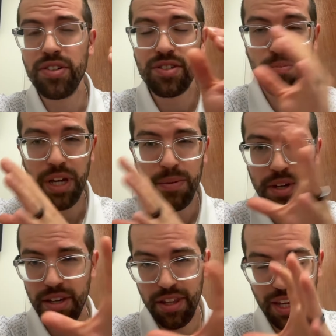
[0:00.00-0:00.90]
So
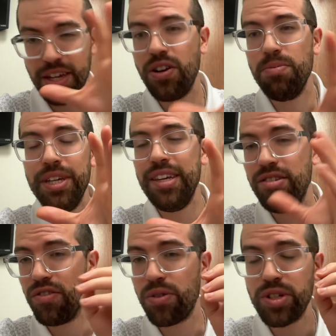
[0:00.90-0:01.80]
maybe it could be
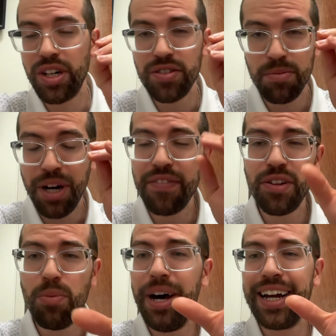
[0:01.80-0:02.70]
easier for Chelsea, but I have to
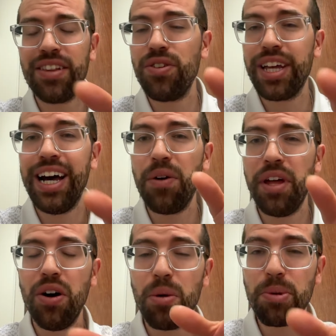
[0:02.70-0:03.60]
go back and look at how
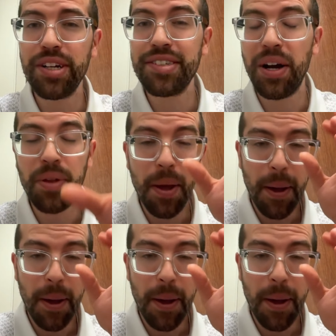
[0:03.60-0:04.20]
that all breaks down.